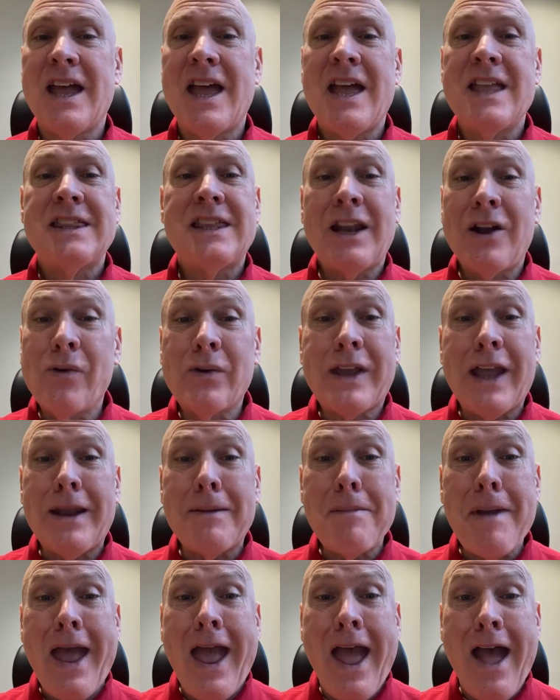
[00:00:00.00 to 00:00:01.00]
They don't
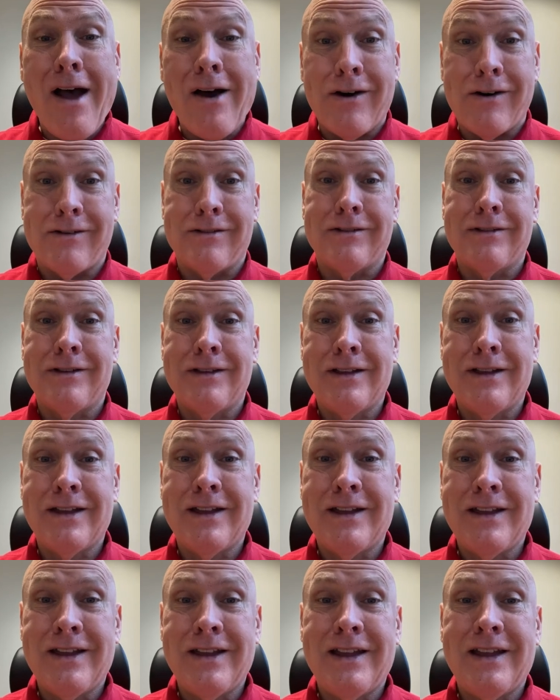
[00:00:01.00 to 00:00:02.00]
get mail.
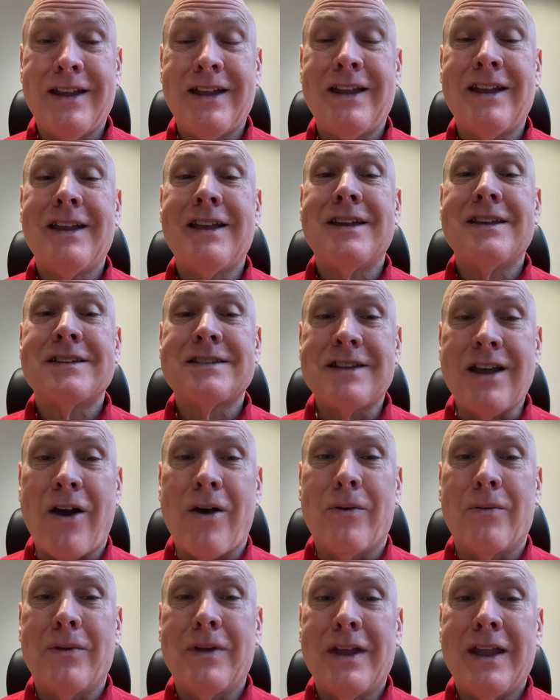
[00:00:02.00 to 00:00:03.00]

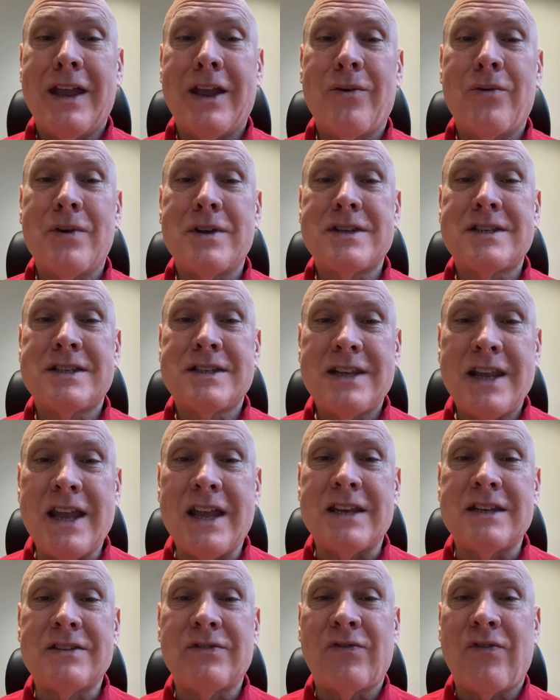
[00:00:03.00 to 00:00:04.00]
So it was
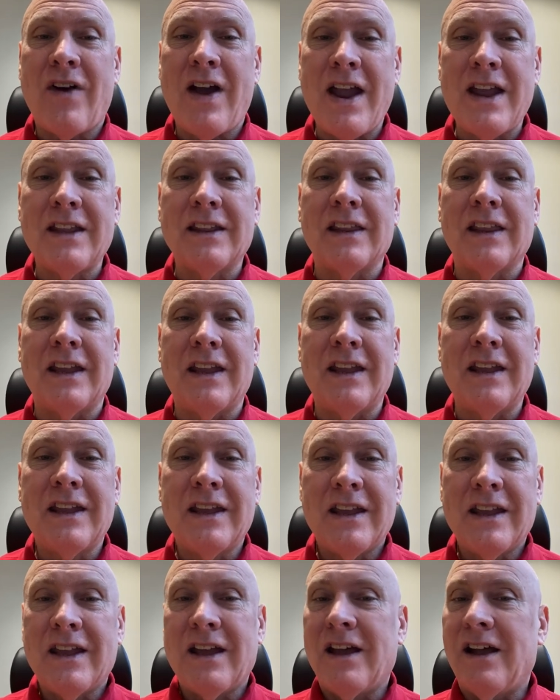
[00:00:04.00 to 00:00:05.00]
sent
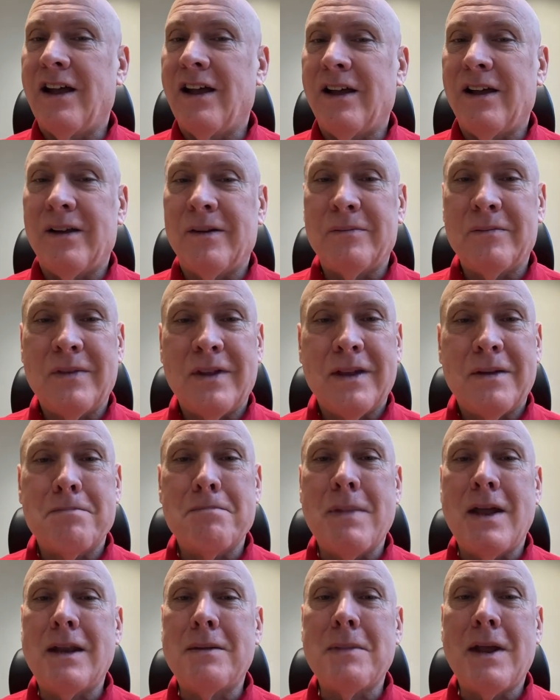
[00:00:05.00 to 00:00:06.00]
finally
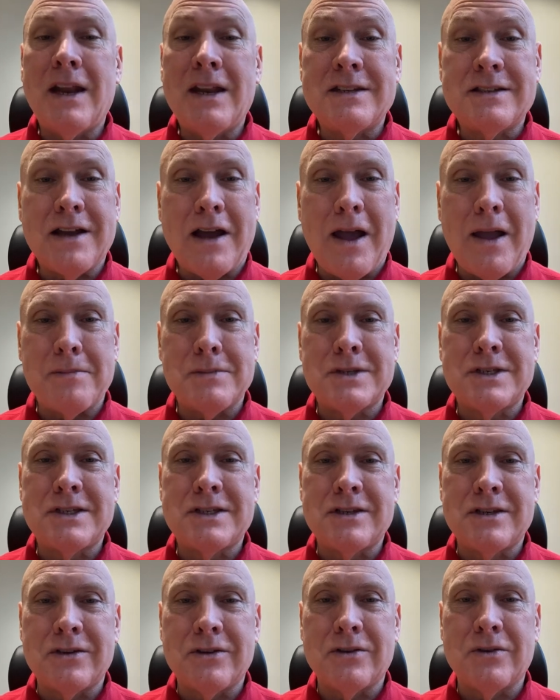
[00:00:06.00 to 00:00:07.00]
many times
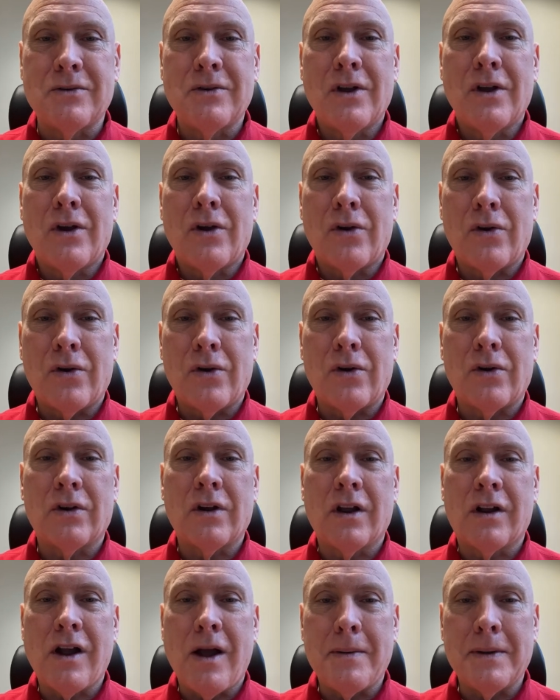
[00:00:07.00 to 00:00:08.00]
to
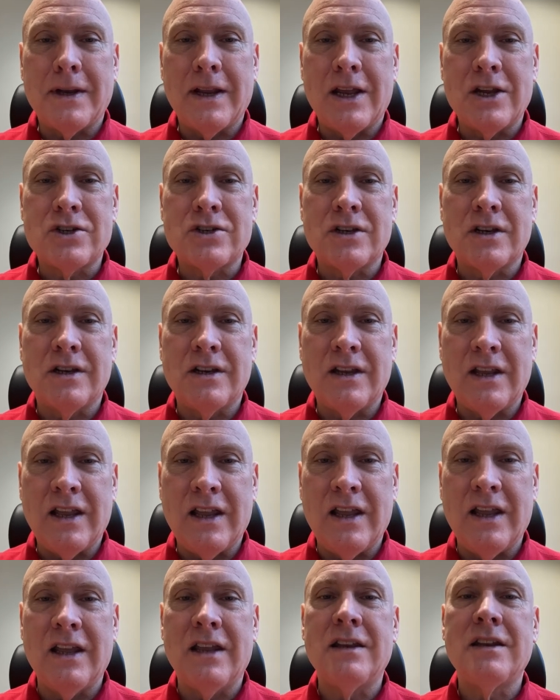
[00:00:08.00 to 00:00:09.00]
her accommodation
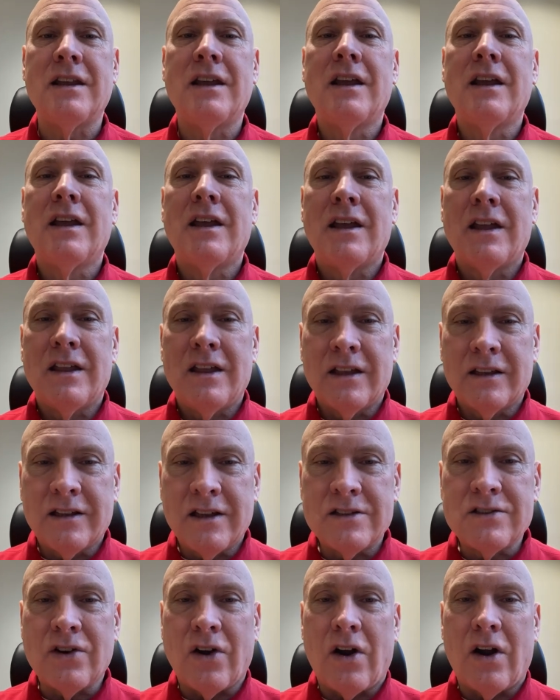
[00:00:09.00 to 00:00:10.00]
in
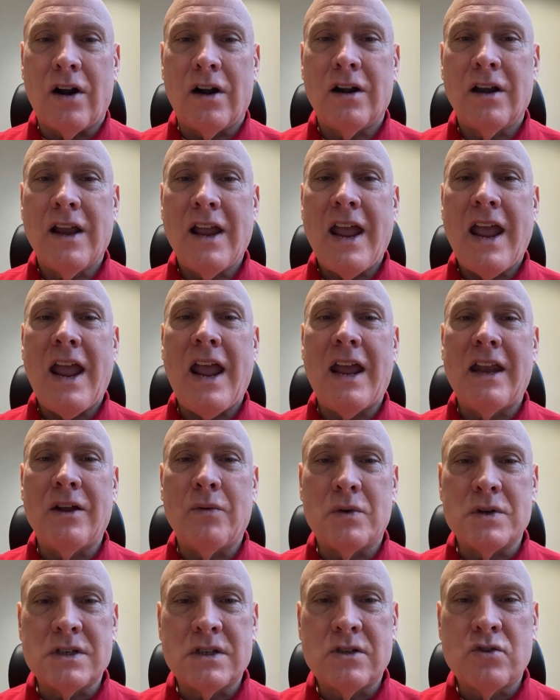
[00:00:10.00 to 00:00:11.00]
Qatar, and
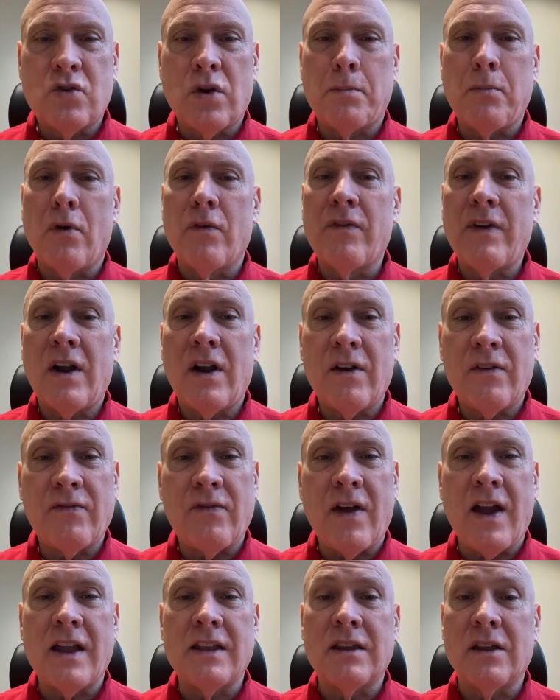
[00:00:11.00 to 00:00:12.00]
it was triple
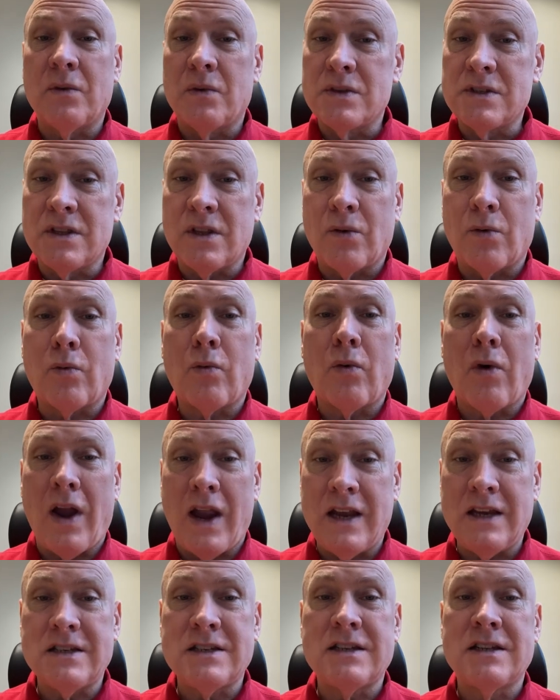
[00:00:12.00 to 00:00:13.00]
verified that it was the
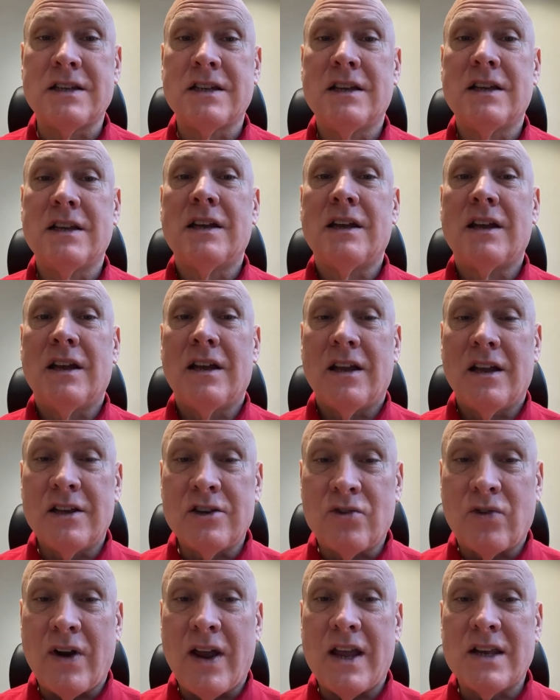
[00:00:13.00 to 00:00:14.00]
right
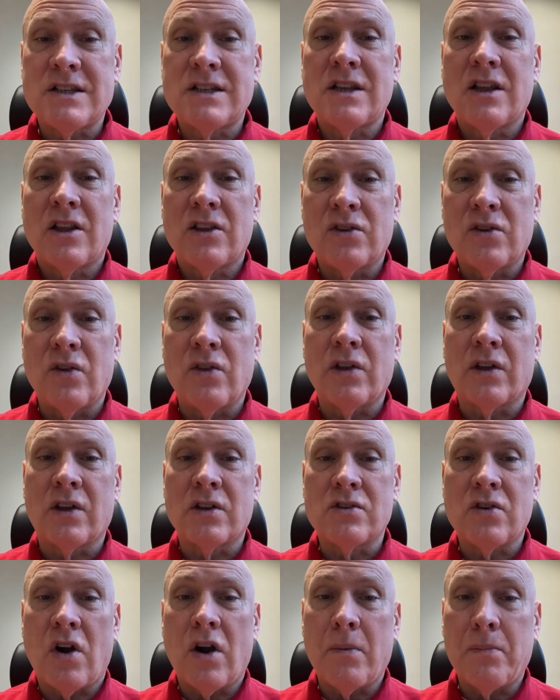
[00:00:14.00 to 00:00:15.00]
address through the
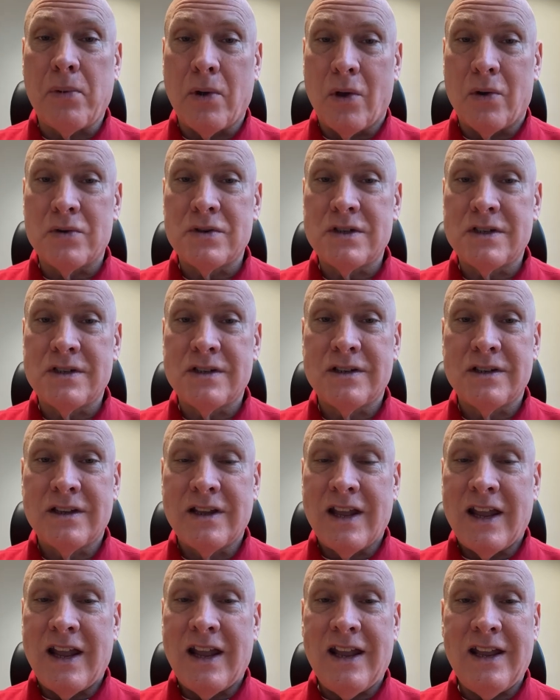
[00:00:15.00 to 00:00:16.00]
Qatar Post.
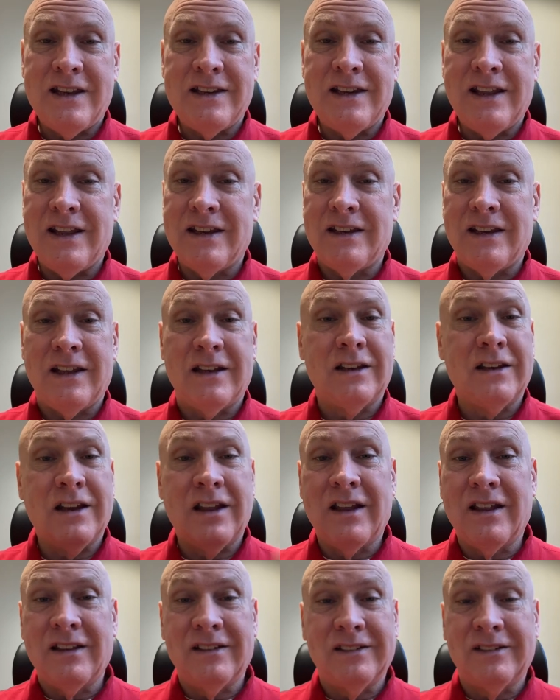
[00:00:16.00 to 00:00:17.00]

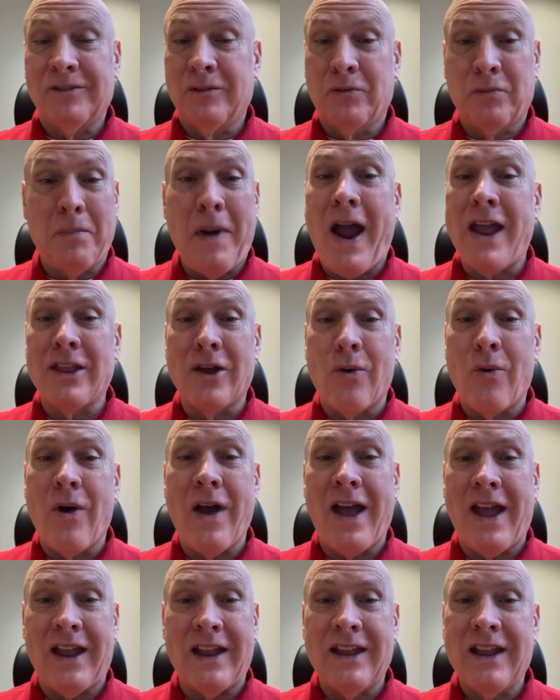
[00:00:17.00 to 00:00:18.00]
And by the
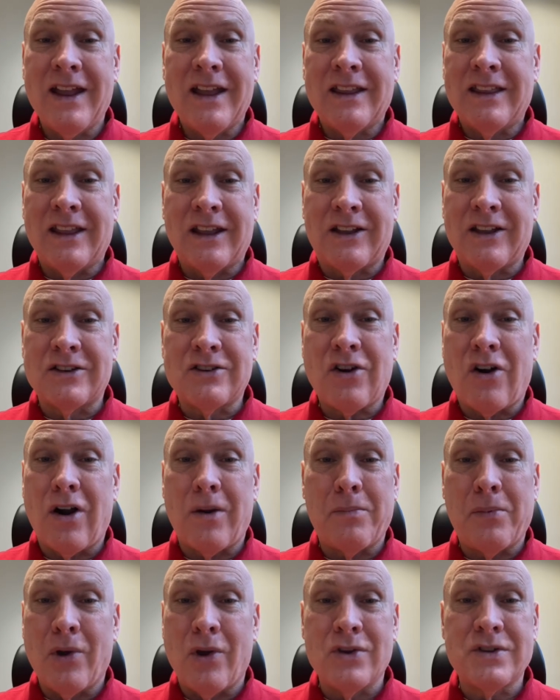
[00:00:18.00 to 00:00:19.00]
way, the
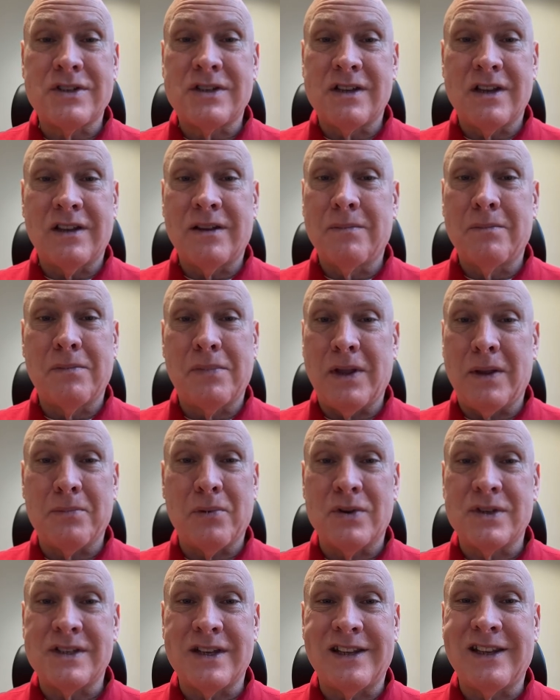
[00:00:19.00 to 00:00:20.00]
Qatar Post
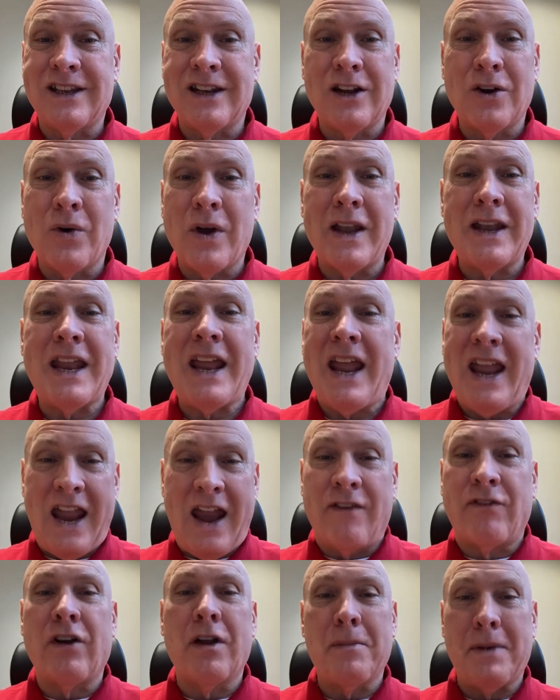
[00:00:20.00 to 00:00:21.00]
people said, you know what,
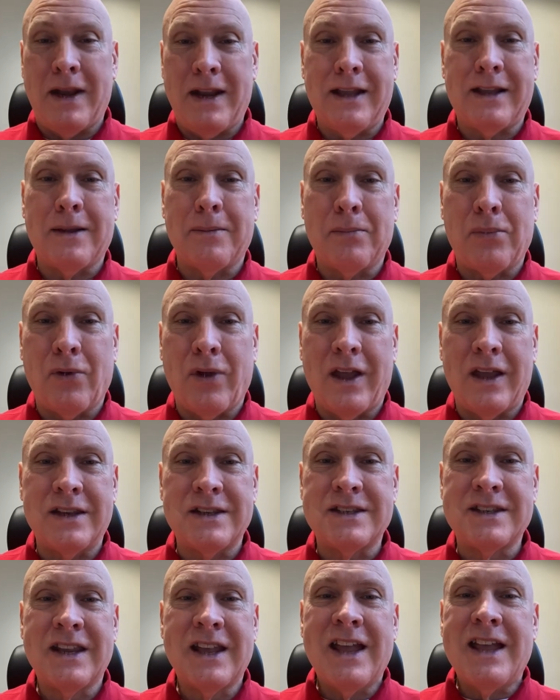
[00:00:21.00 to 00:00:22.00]
everybody
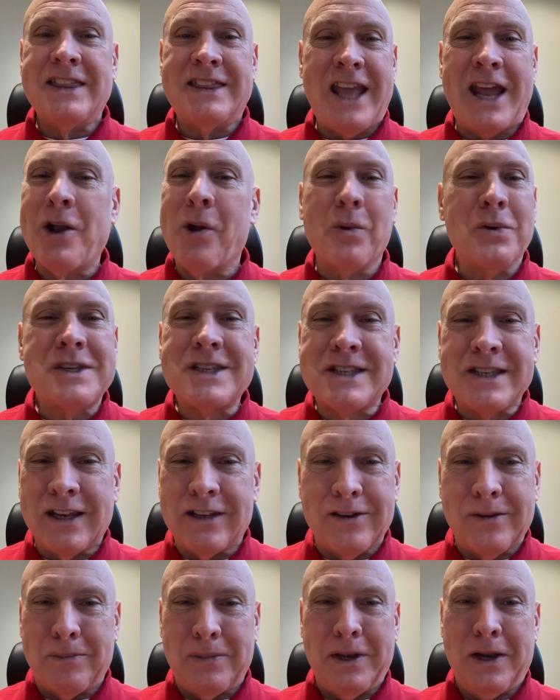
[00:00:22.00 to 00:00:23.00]
complains. They don't
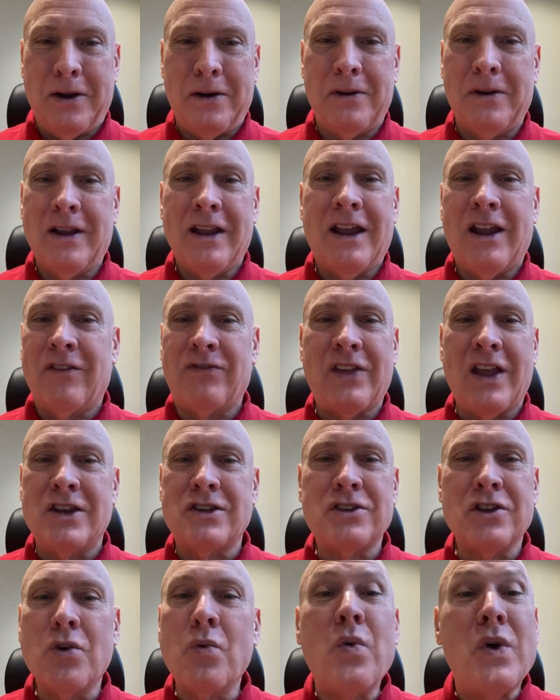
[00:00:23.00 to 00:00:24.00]
send them here. If they
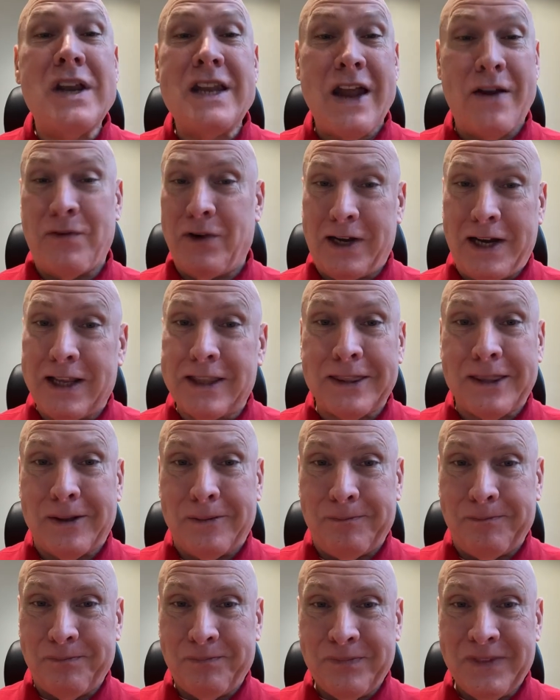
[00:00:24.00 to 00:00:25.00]
do, we never get
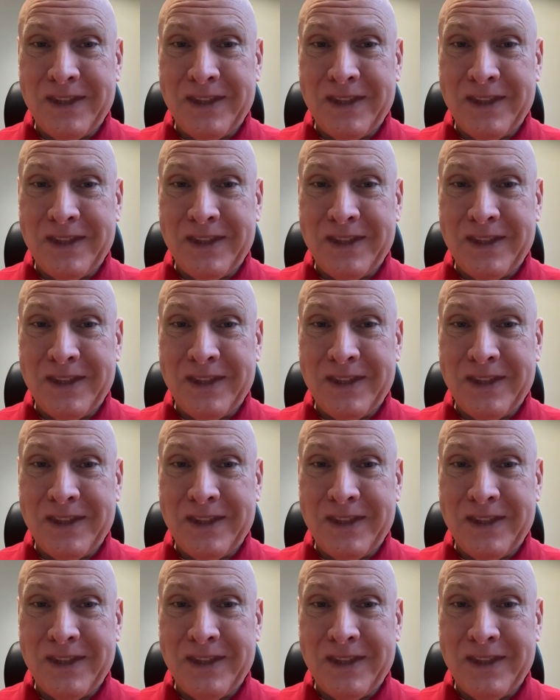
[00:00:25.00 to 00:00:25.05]
them.